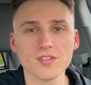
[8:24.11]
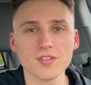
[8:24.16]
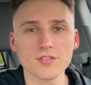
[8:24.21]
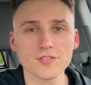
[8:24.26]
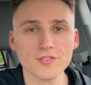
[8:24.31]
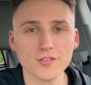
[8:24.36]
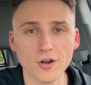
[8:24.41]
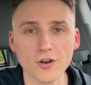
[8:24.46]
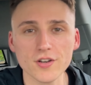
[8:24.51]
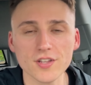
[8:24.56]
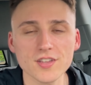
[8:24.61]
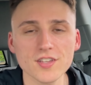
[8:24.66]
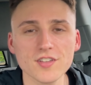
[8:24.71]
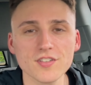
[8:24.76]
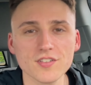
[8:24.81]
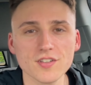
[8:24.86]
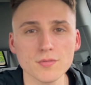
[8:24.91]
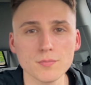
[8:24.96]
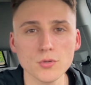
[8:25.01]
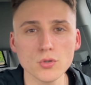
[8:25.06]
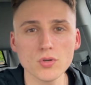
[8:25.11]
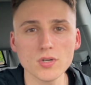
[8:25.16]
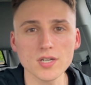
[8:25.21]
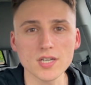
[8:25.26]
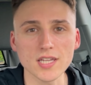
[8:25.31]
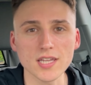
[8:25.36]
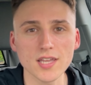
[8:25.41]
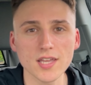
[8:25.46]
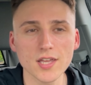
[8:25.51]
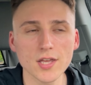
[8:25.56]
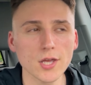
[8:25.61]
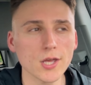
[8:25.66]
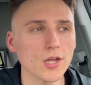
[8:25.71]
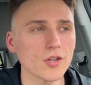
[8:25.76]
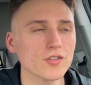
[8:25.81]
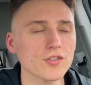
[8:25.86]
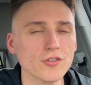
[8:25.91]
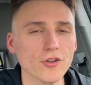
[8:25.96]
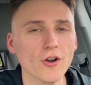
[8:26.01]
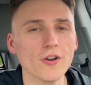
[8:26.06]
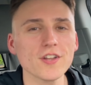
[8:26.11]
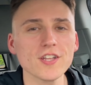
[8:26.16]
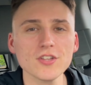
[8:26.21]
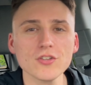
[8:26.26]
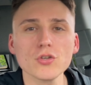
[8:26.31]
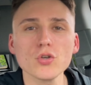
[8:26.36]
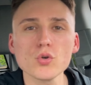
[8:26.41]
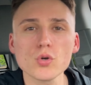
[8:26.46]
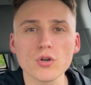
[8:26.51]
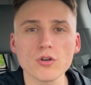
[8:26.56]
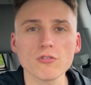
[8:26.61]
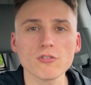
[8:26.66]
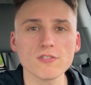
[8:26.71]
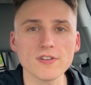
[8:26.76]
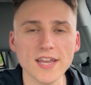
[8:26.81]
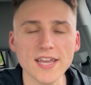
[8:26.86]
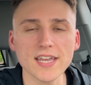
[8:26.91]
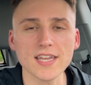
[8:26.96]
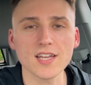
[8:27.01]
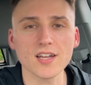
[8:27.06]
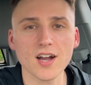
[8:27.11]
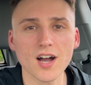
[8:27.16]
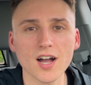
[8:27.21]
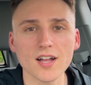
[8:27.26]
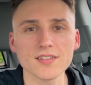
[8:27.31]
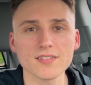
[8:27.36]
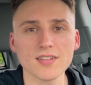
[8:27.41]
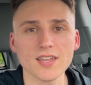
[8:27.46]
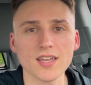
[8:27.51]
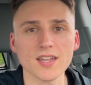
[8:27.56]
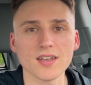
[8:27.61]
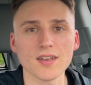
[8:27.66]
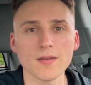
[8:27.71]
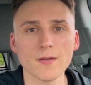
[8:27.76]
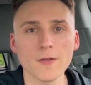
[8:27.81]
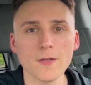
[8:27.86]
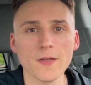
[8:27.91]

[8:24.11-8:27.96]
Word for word: Starting this community, starting to create content.